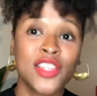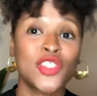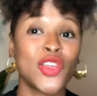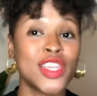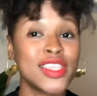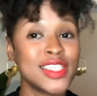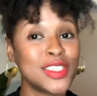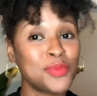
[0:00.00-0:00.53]
So
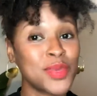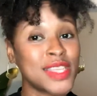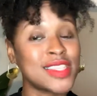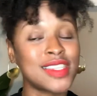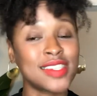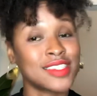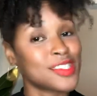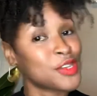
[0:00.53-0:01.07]
this has been
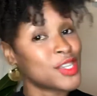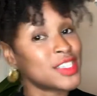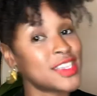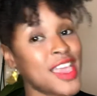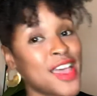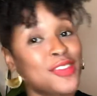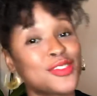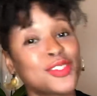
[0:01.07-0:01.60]
Cecilia
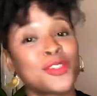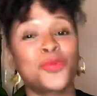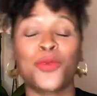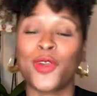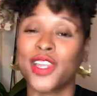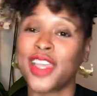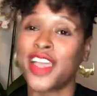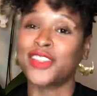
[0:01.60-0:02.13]
Towns, the
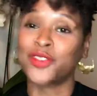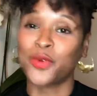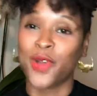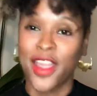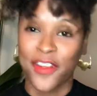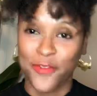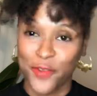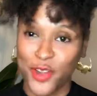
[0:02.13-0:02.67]
Sporty
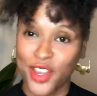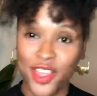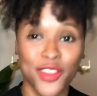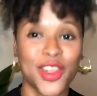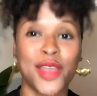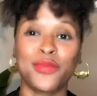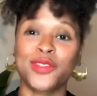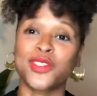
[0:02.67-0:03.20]
Esquire, for
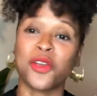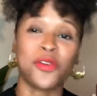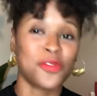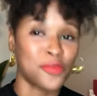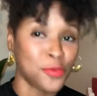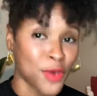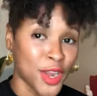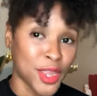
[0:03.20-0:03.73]
another episode
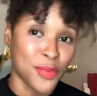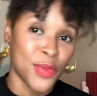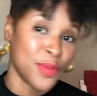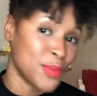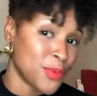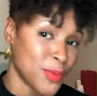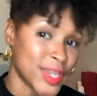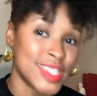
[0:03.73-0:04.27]
of Working
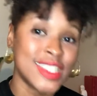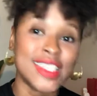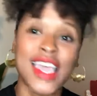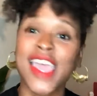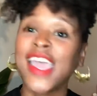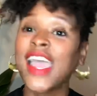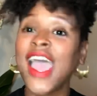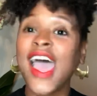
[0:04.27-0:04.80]
Women
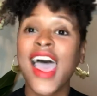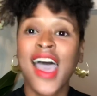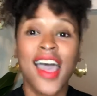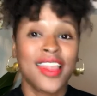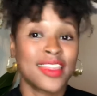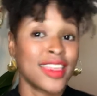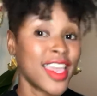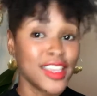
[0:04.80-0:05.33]
Wednesday.
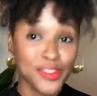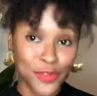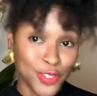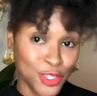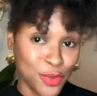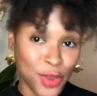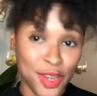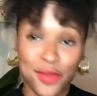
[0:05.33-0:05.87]
Thanks for
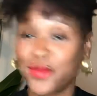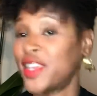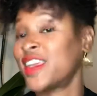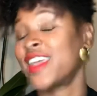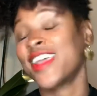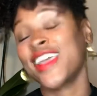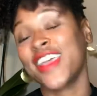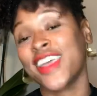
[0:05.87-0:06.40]
joining
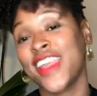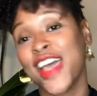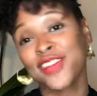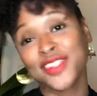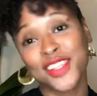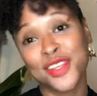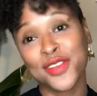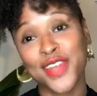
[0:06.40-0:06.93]
me, and
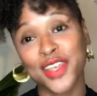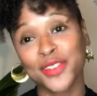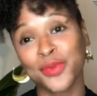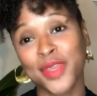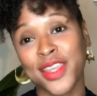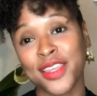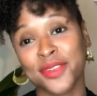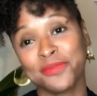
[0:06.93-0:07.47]
I'll see you next
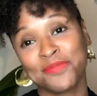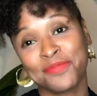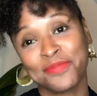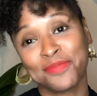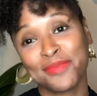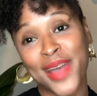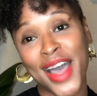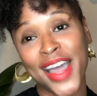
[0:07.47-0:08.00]
week.
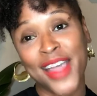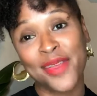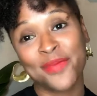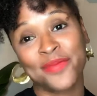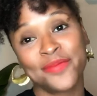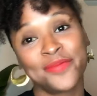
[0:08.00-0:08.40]
Bye.